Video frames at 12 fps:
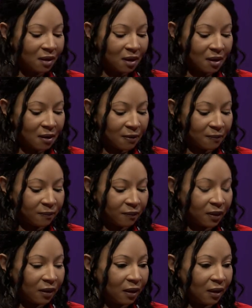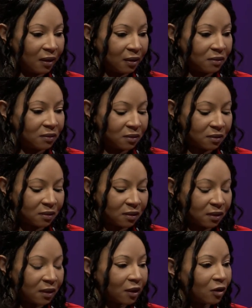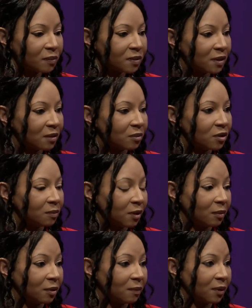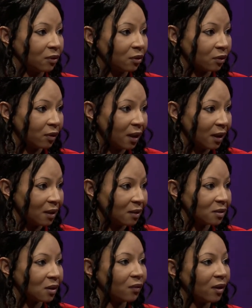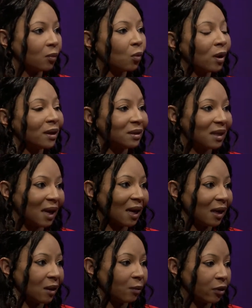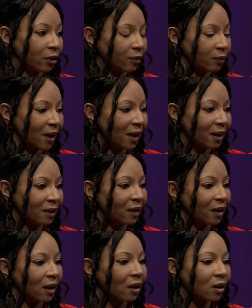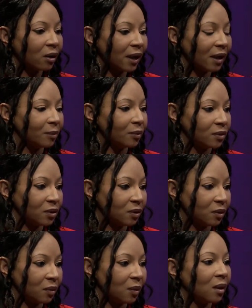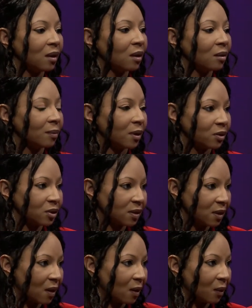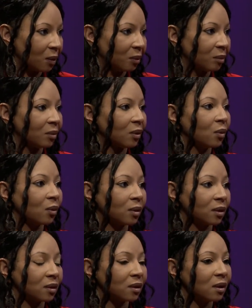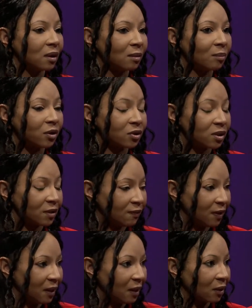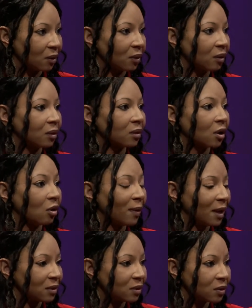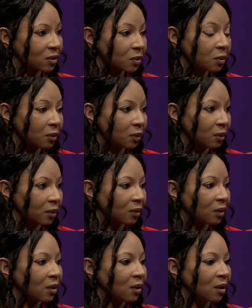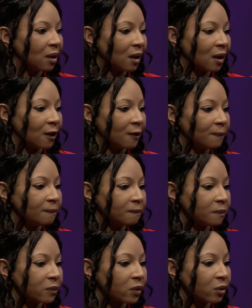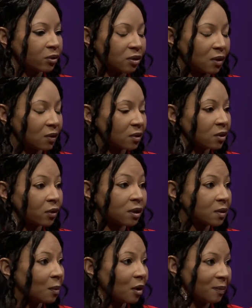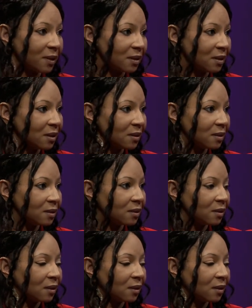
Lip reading: And it helps them to be able to build their credit so that one day when they're ready, they are able to purchase a home or purchase a vehicle, go back to school, or start a small business.